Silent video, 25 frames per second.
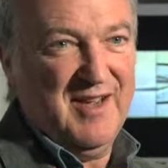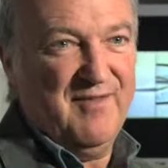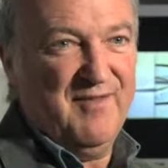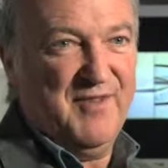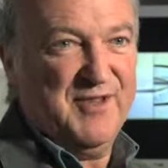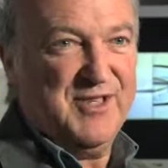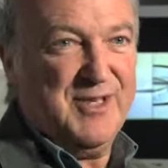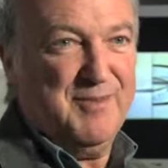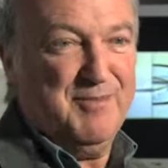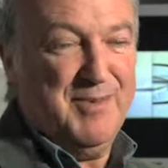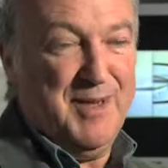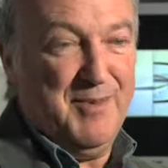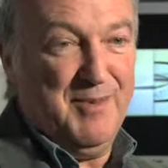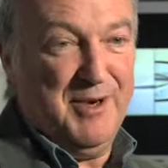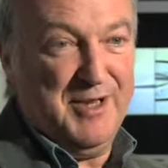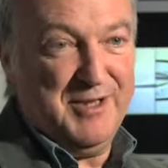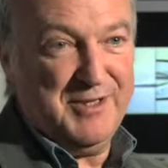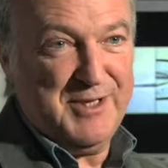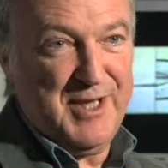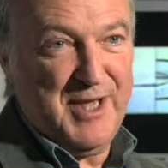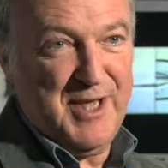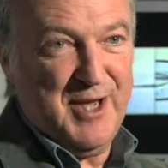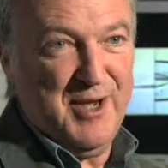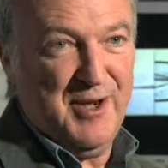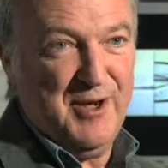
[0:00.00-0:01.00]
And for some people
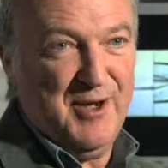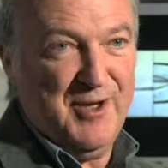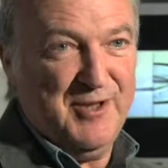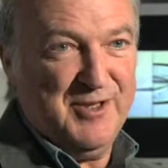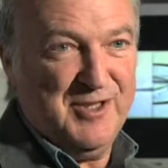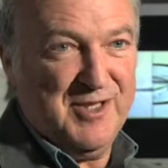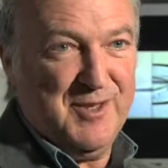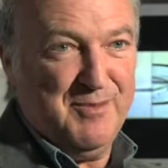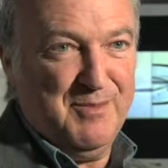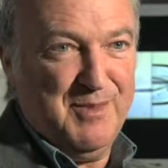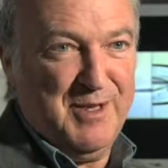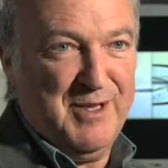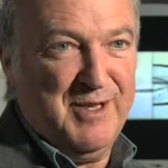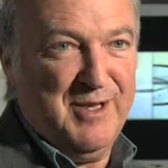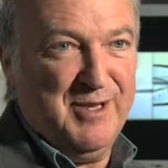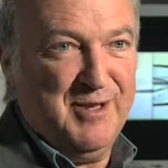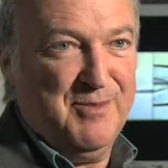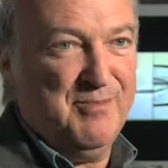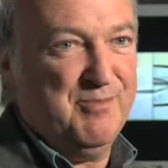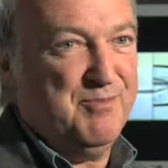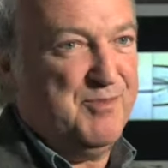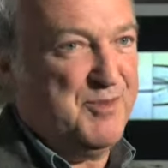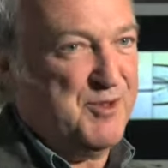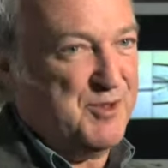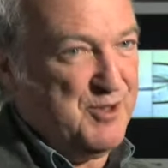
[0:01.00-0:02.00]
it's here and some here.
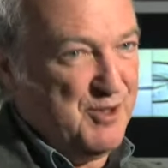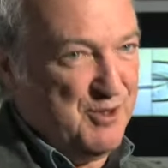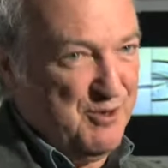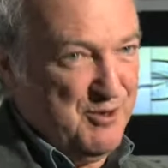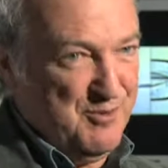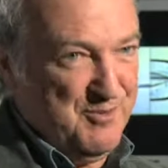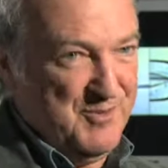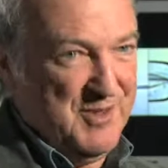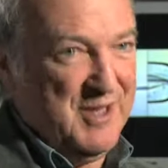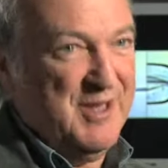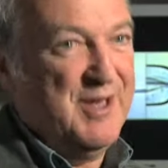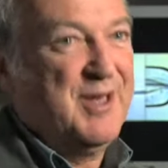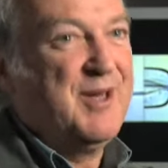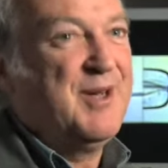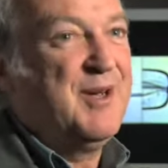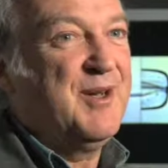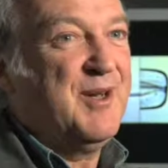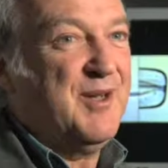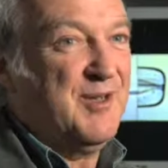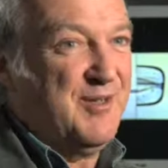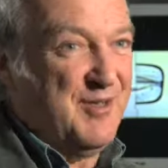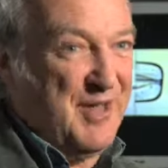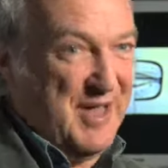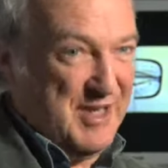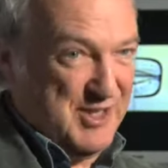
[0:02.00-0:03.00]
So
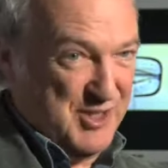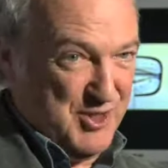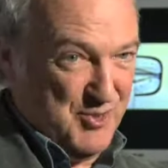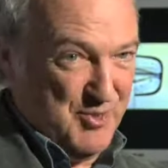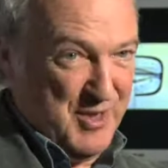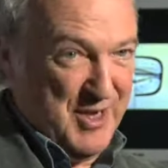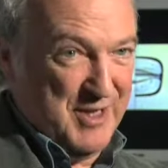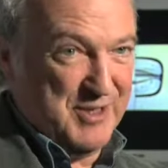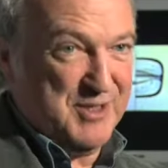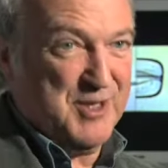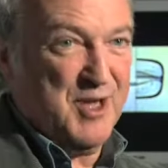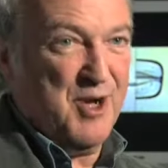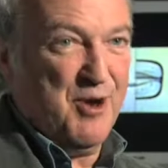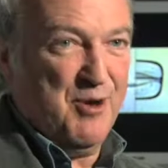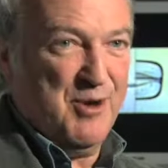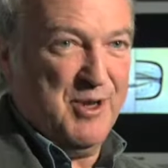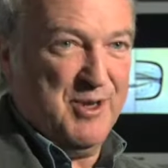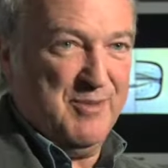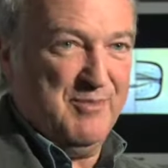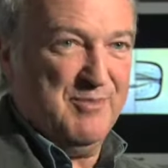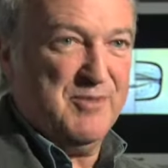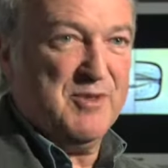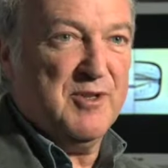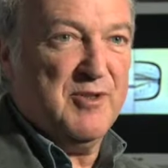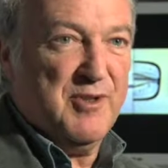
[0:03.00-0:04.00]
that's the way it's
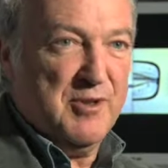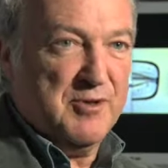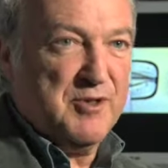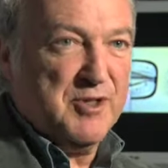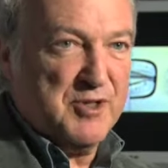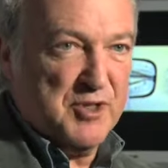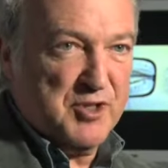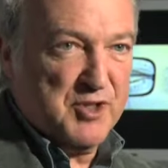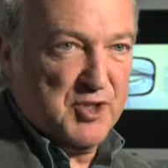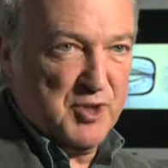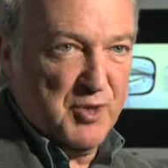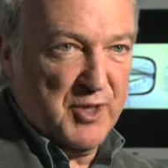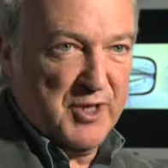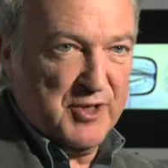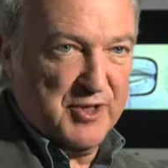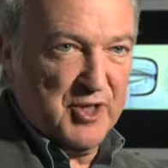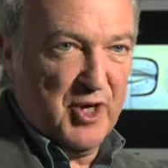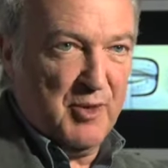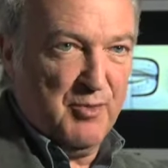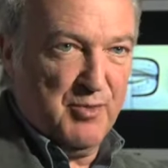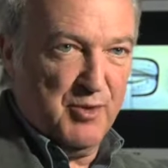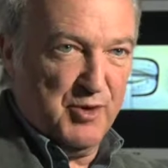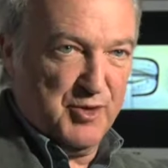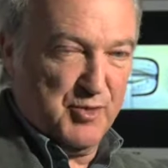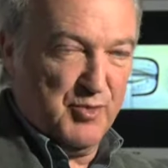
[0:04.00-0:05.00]
going. So those are just two
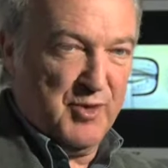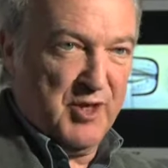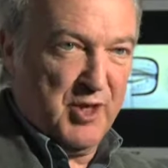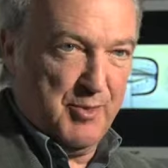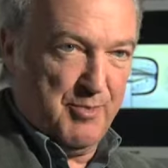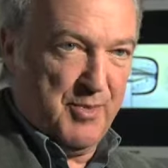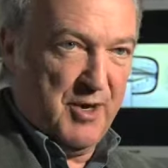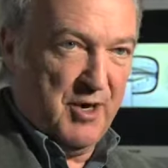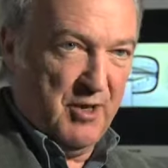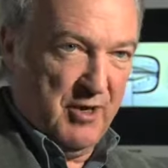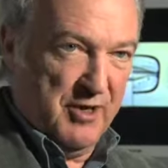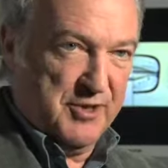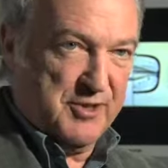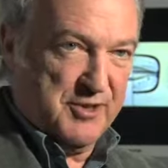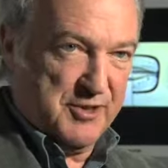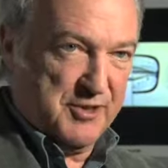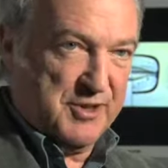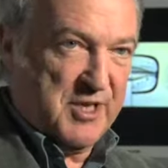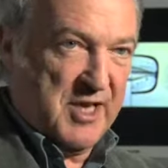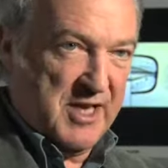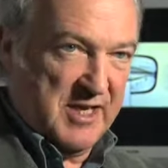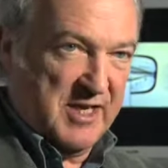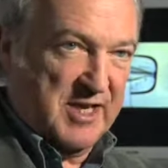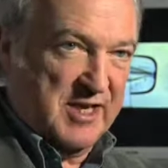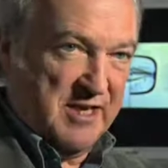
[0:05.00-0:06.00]
examples where the biology is
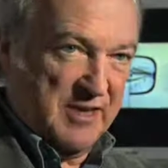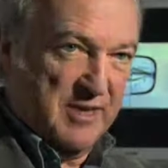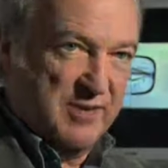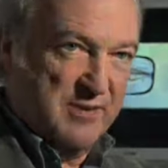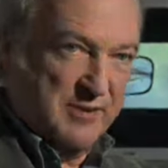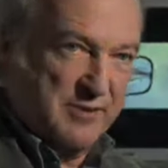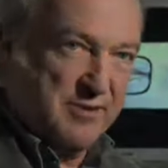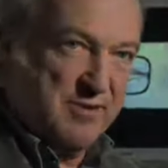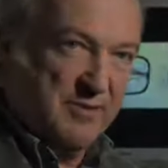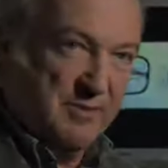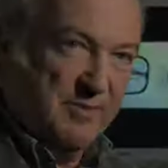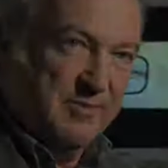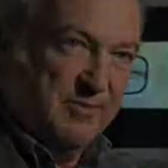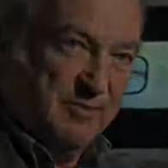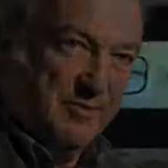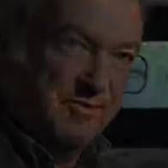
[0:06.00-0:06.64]
taking us.